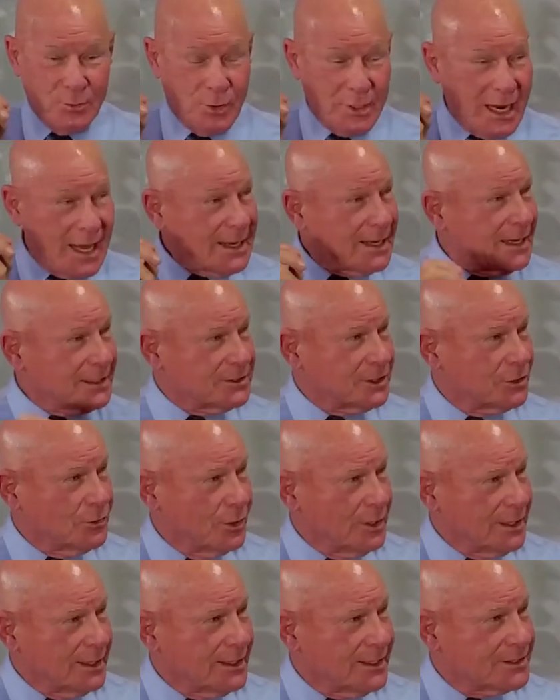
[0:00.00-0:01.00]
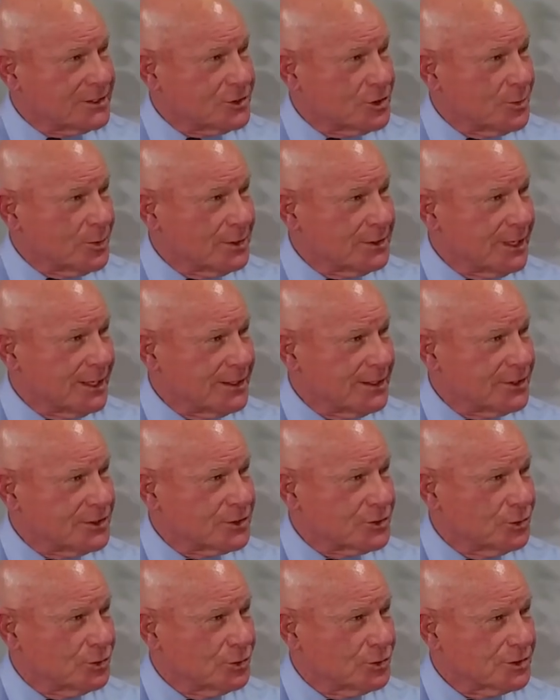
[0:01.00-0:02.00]
I got to Greeley as superintendent of
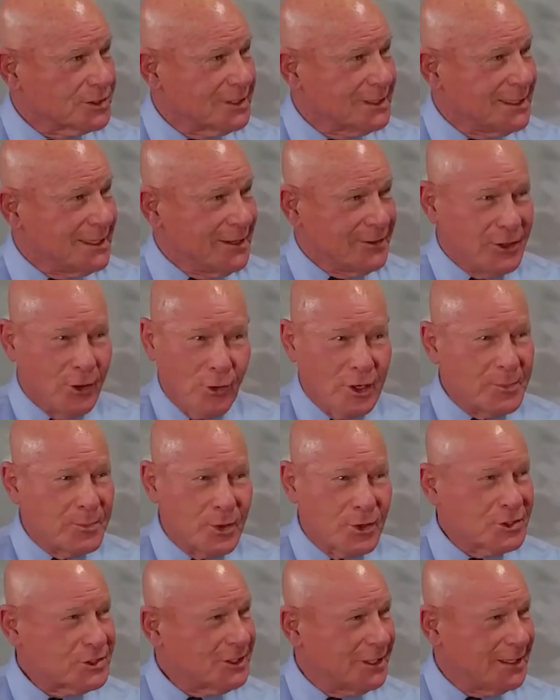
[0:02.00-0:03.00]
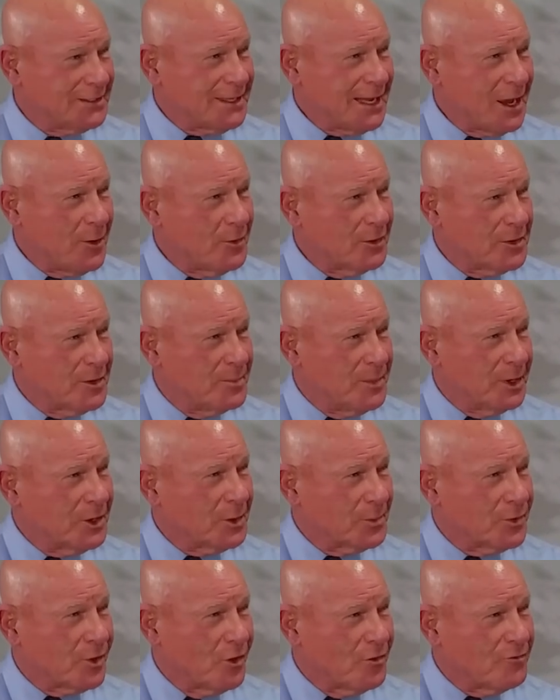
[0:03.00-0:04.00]
schools, the only person in town with a
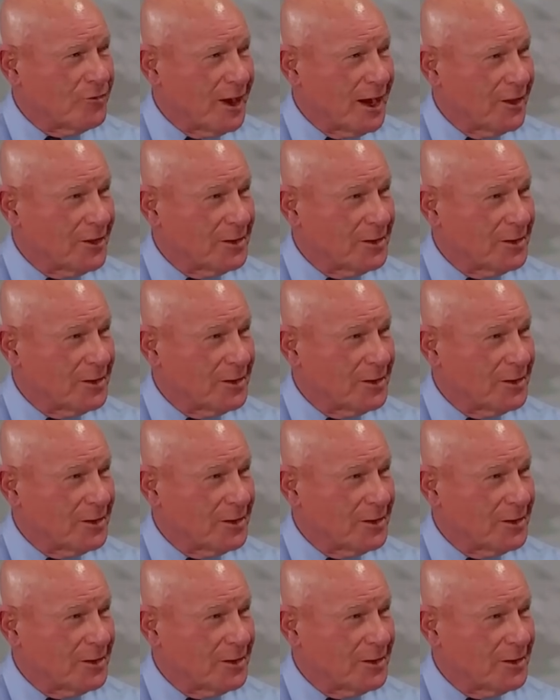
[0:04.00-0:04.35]
bigger profile